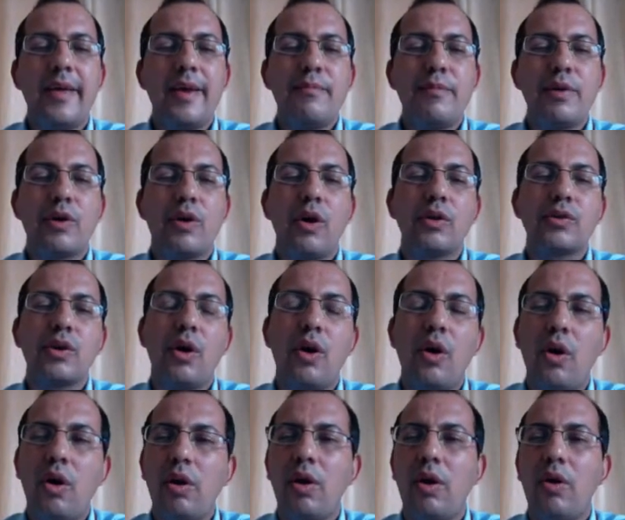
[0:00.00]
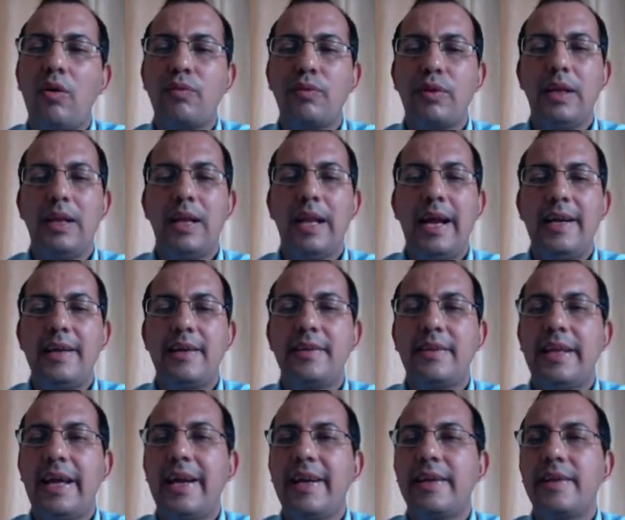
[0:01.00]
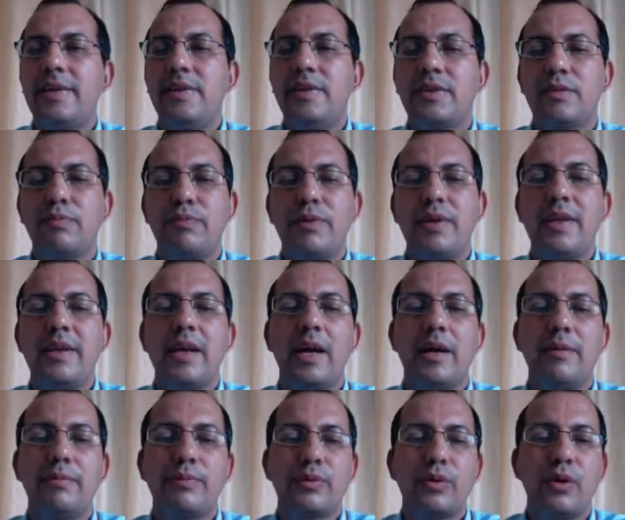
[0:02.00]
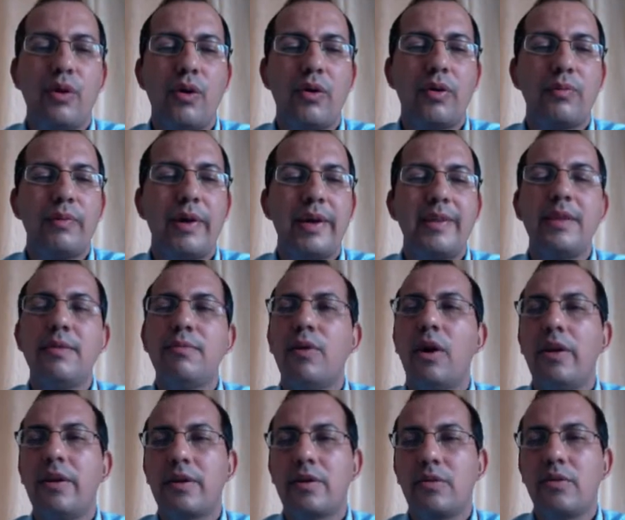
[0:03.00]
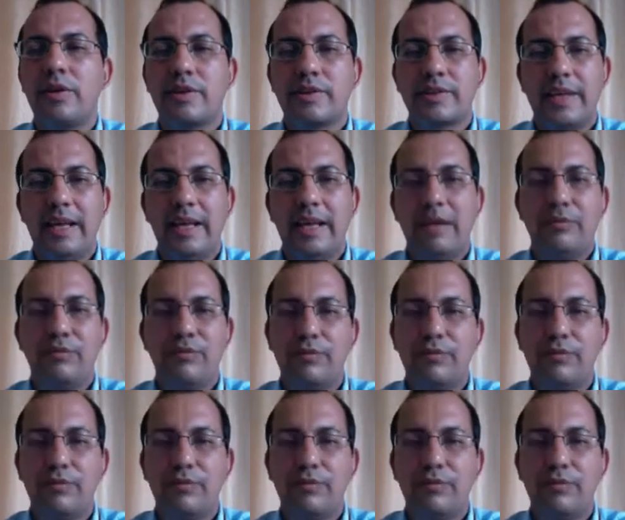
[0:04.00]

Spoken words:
because all of the light that is being absorbed by the molecule itself.